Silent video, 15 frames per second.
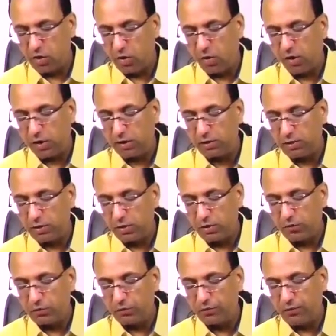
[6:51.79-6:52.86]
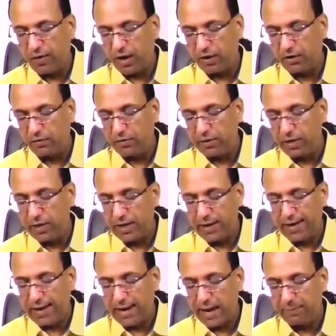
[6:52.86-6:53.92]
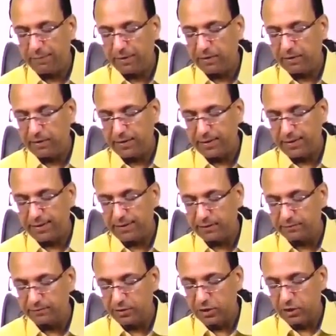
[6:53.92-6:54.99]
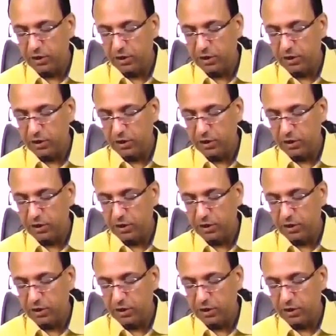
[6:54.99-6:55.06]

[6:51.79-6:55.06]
olfactory epithelium.